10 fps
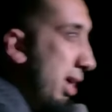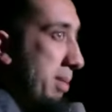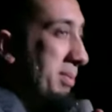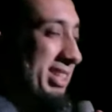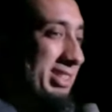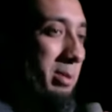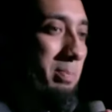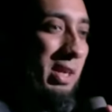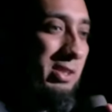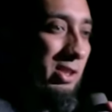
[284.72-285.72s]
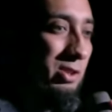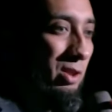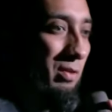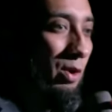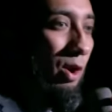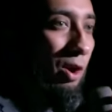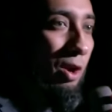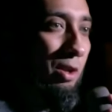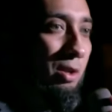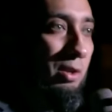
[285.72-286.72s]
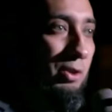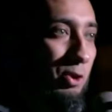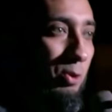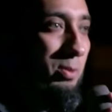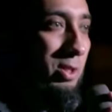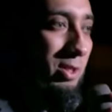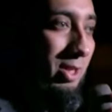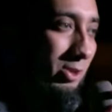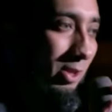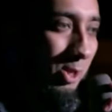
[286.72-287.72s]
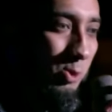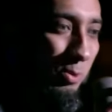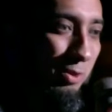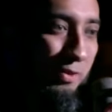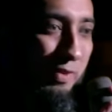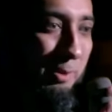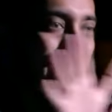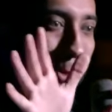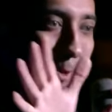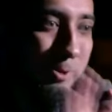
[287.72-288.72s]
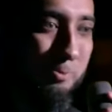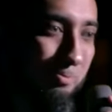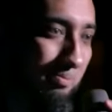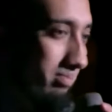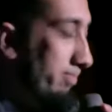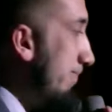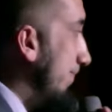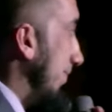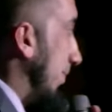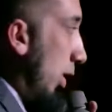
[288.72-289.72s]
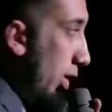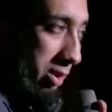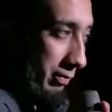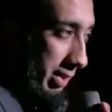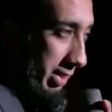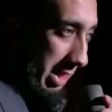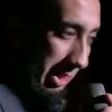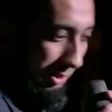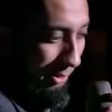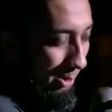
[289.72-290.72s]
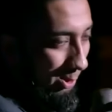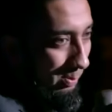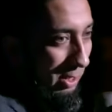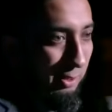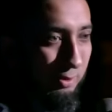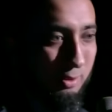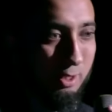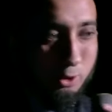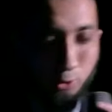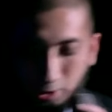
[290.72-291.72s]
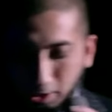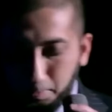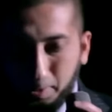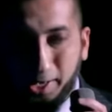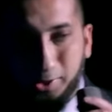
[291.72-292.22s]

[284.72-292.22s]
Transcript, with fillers: salam is the basis of all human intellectual development. All of it handed to this man so he can